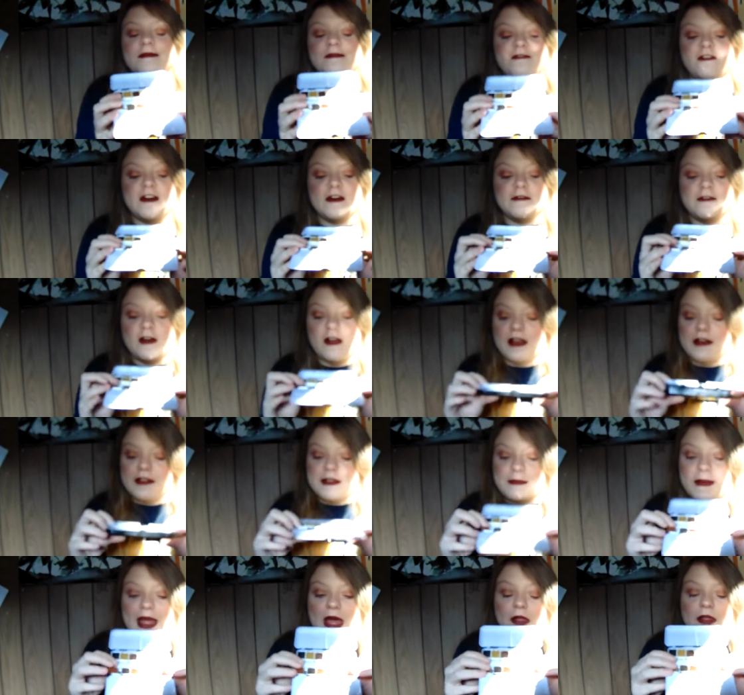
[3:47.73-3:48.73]
Fall
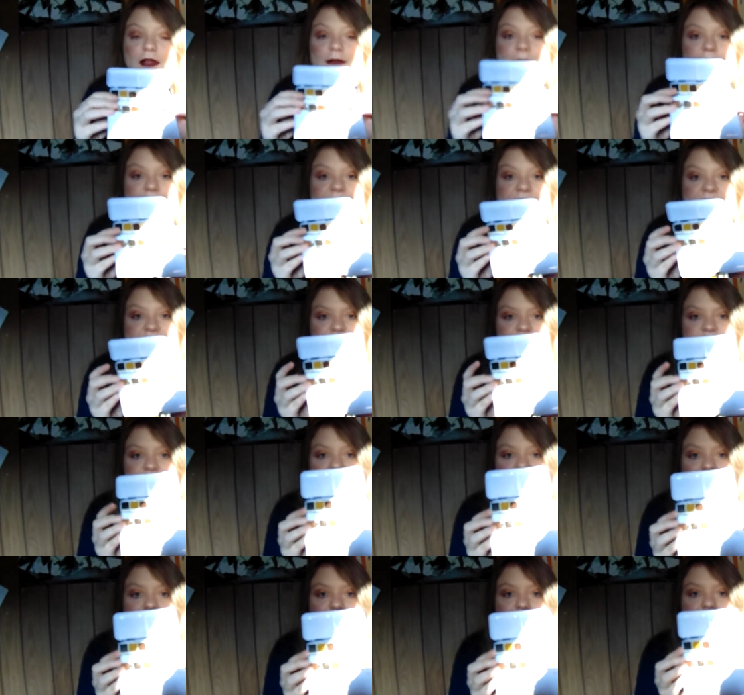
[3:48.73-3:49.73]
out of the palette. But
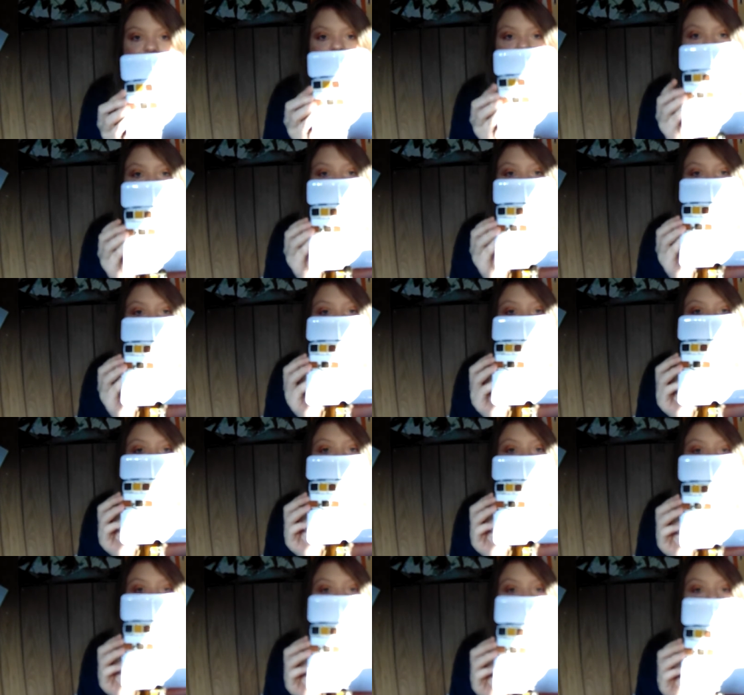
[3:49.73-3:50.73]
these are
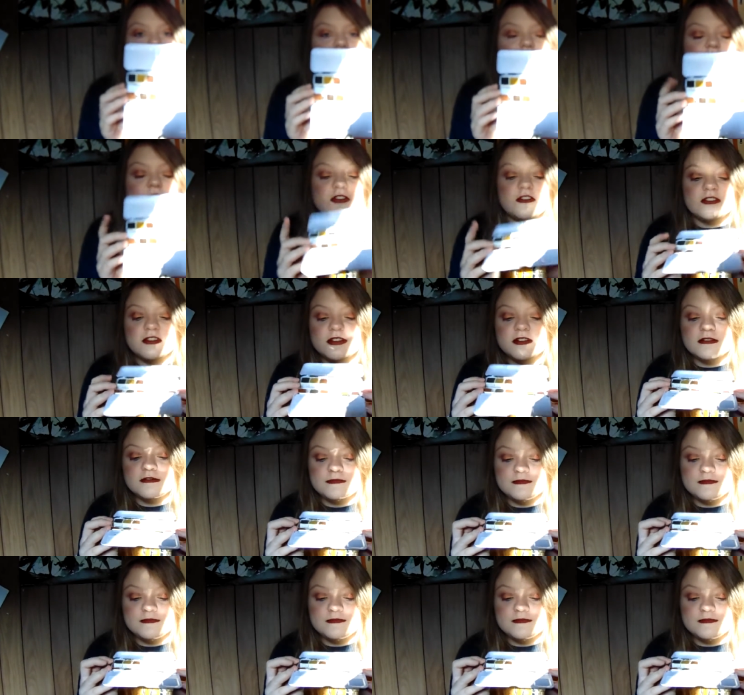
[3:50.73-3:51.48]
all the colors.